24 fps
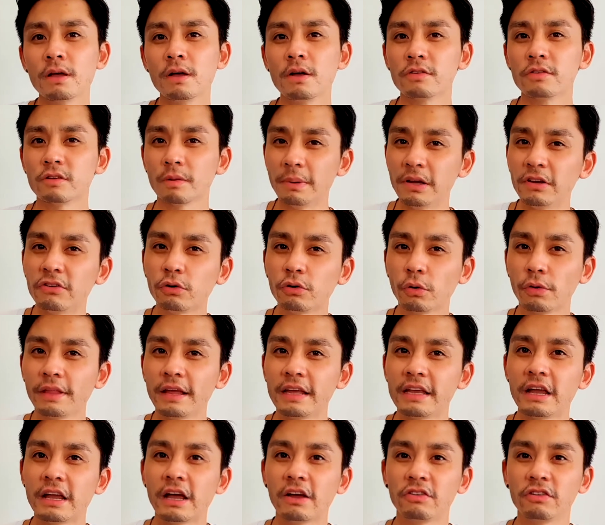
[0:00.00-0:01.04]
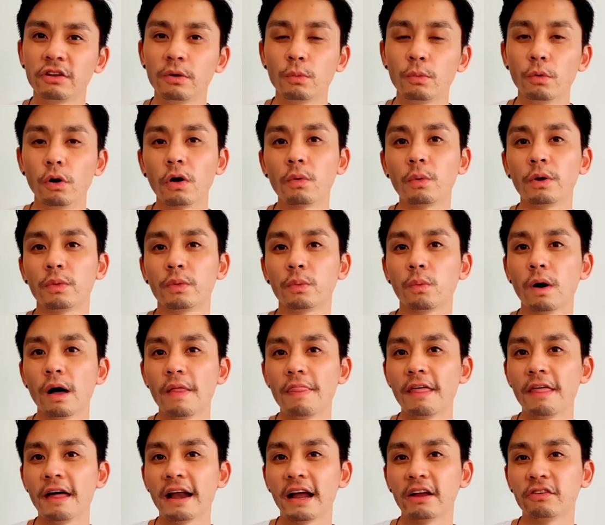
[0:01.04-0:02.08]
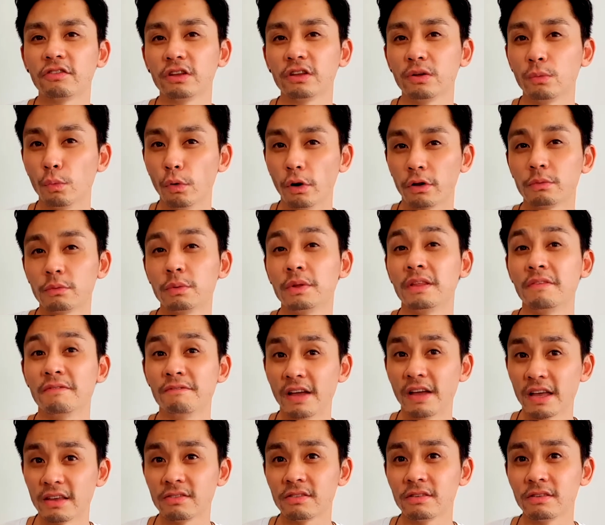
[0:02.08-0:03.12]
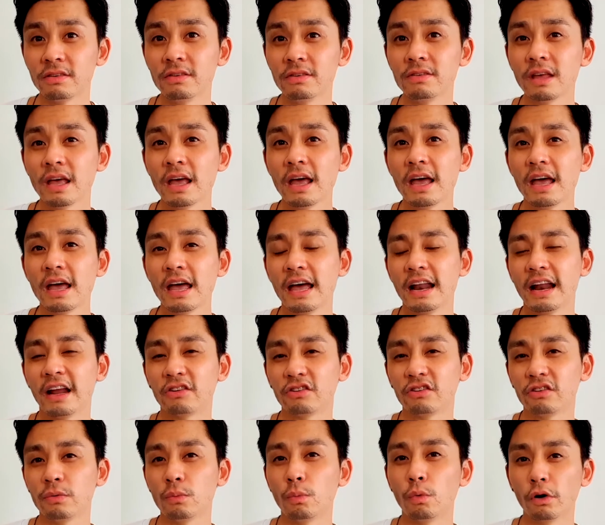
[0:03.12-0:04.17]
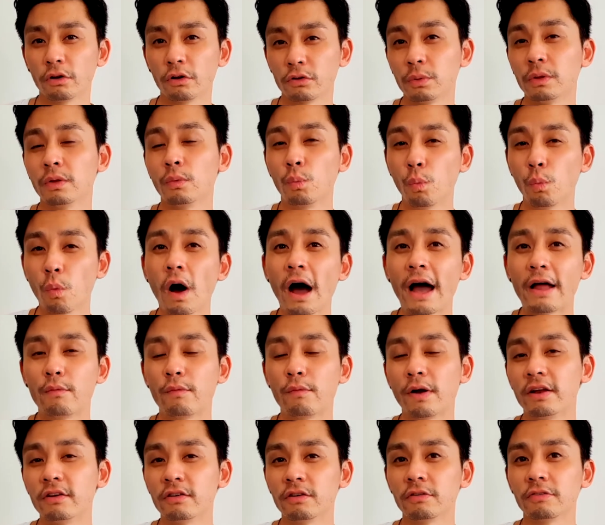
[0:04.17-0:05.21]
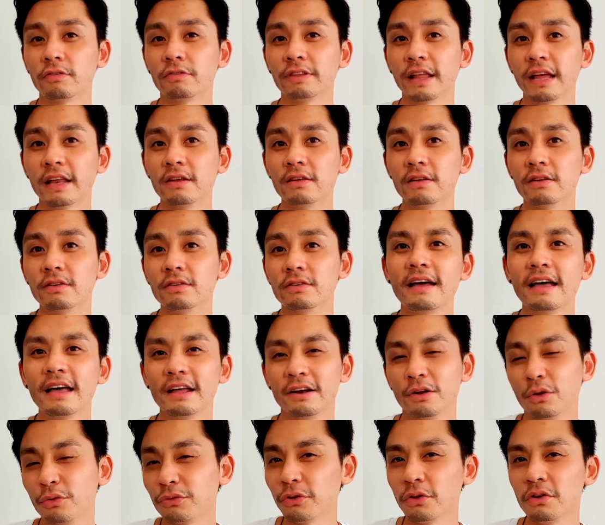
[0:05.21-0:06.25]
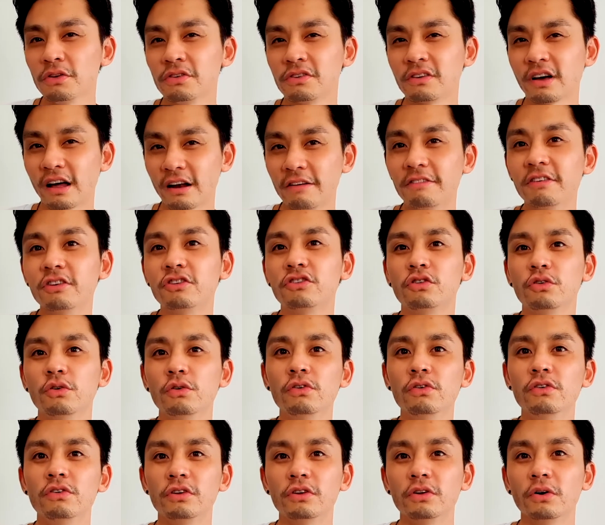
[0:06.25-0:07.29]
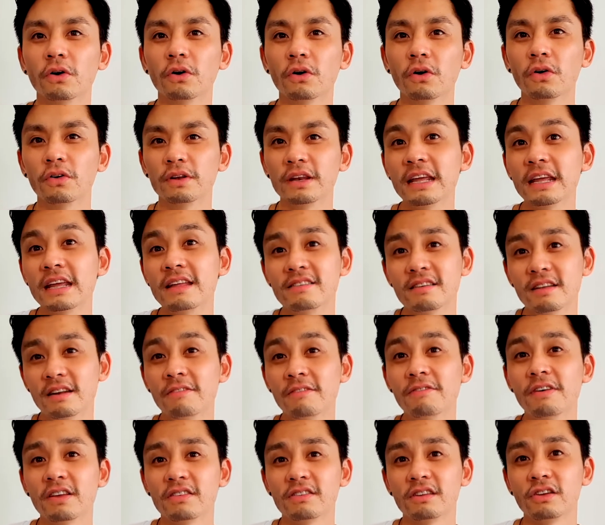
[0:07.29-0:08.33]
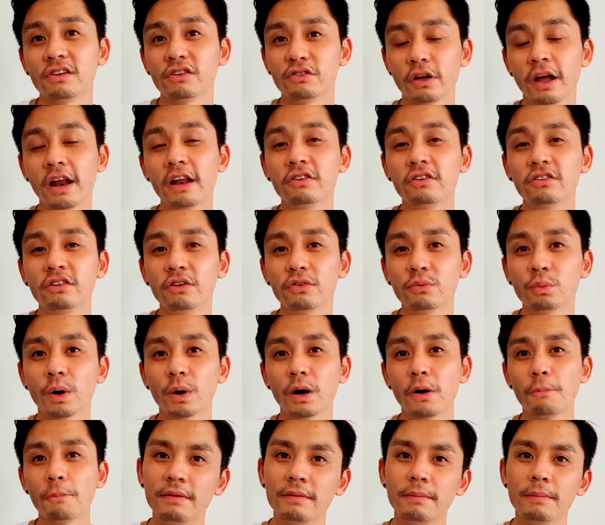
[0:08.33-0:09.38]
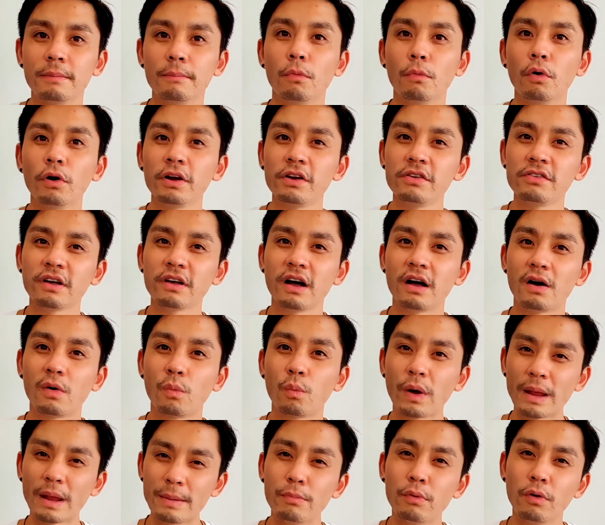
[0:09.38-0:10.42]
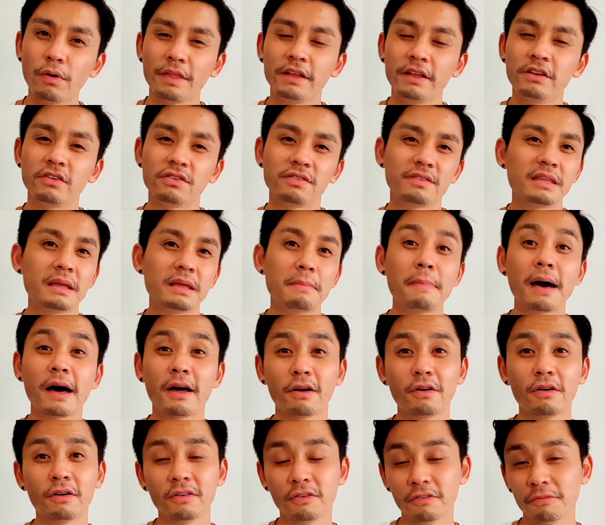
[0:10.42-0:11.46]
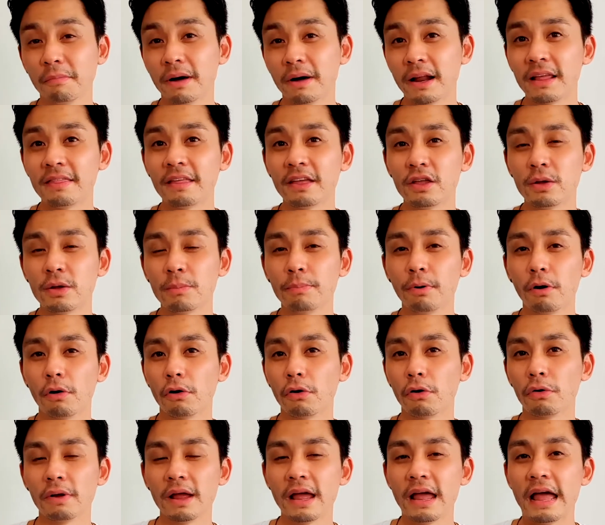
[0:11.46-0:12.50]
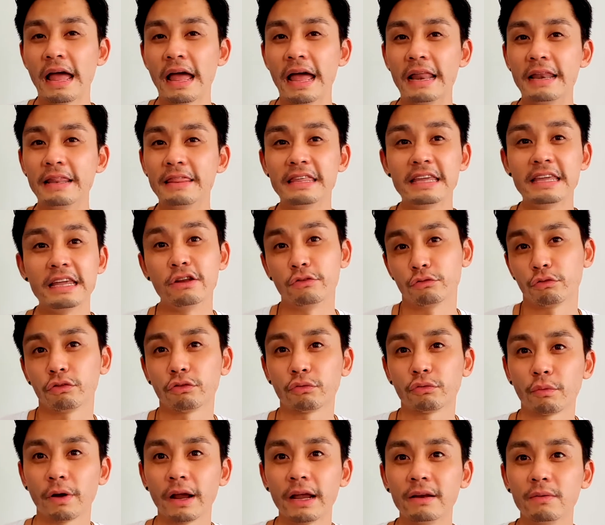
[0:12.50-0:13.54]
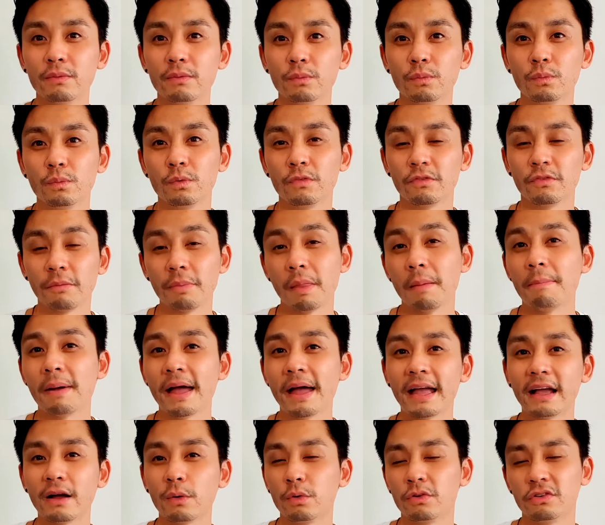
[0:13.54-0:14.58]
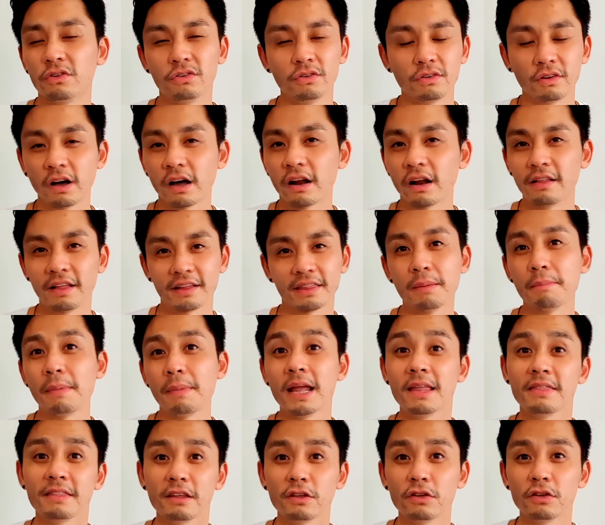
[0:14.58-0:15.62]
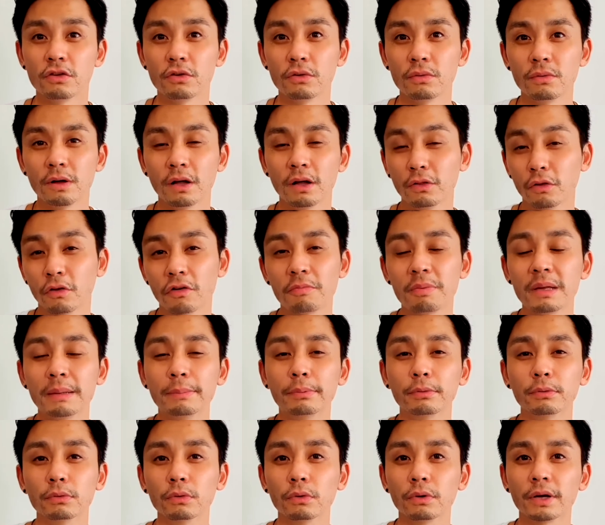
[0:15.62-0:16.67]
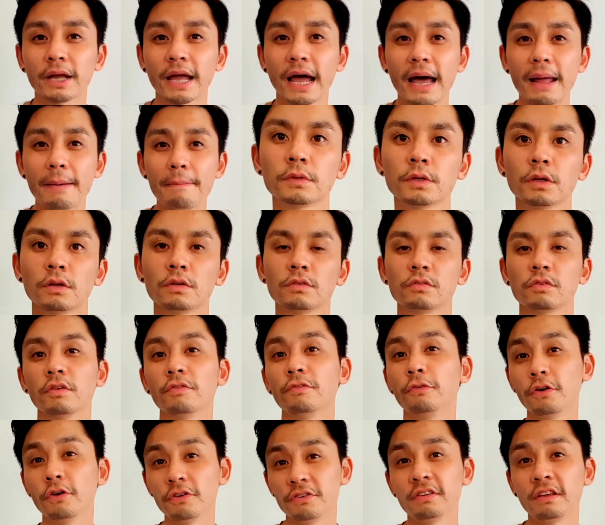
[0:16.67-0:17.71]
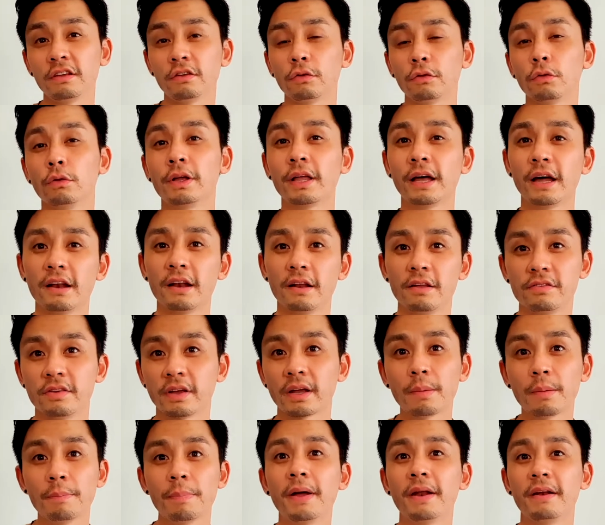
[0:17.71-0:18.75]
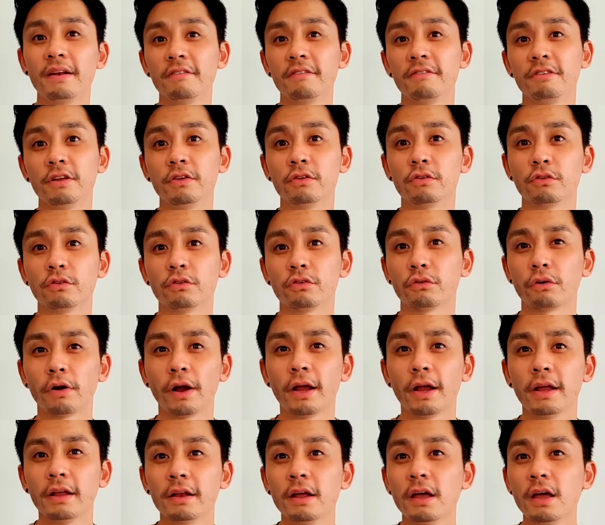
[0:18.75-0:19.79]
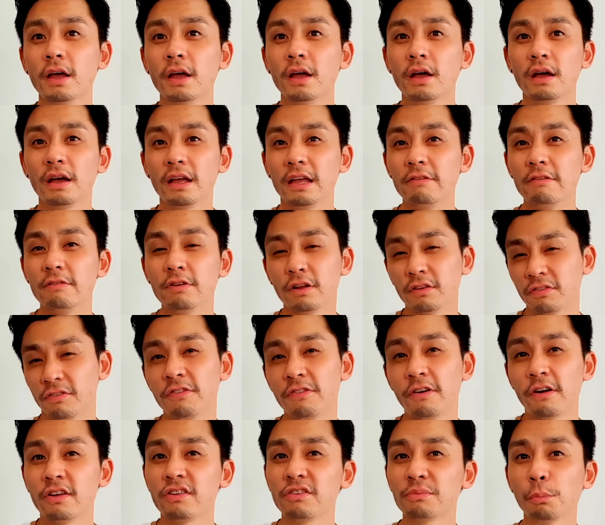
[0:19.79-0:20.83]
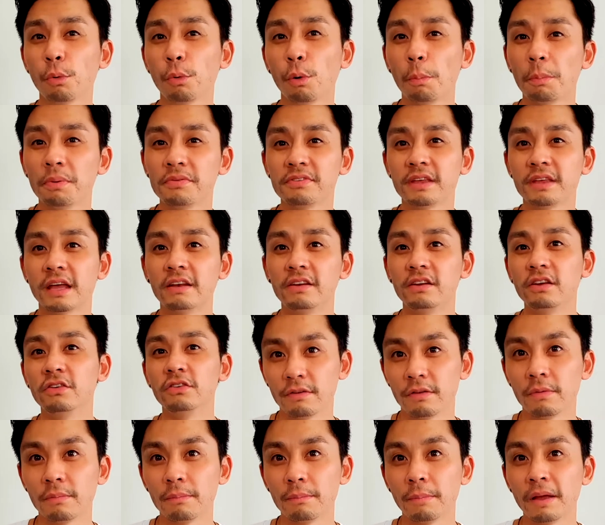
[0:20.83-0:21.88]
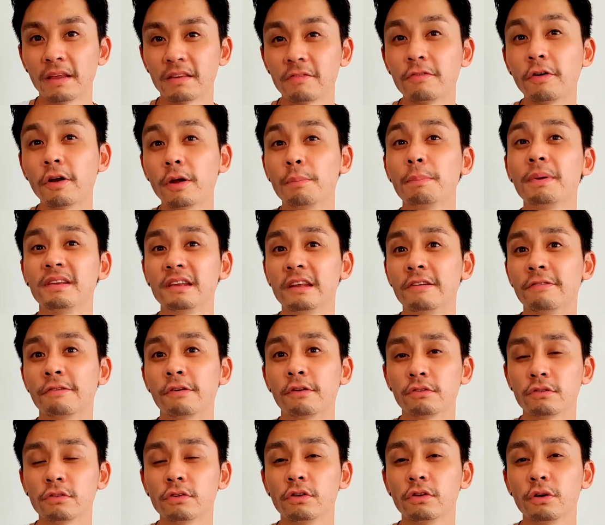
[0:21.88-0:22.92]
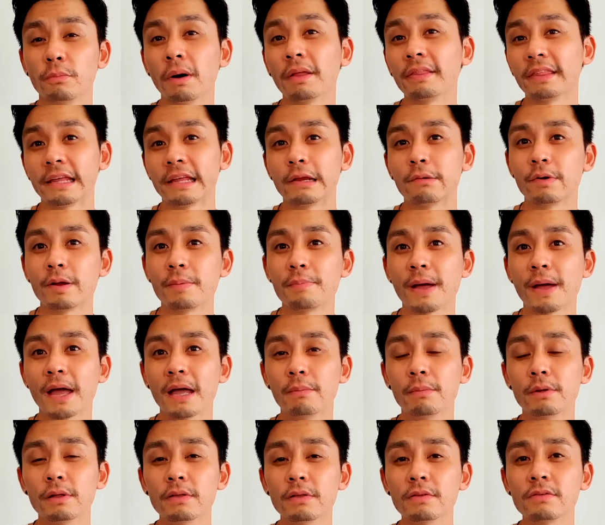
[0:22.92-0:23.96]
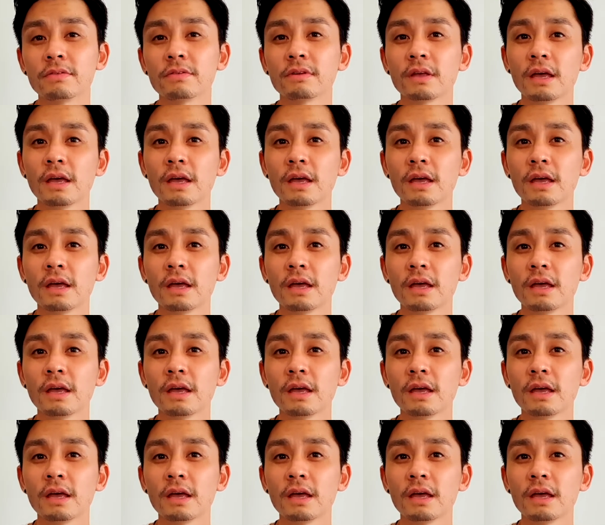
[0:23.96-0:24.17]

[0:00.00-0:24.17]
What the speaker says: So be sure that you actually work with one that actually works with investors and actually works with a wide range of lenders and also is kind of attuned to your needs and investing strategy as well. Mortgages are way more than just the amount of money that you borrow and the interest rate from the bank, which is kind of like the main thing a lot of people look at. So the first thing to look at is a competitive interest rate. Even a very small percentage makes a very big difference to your monthly repayments.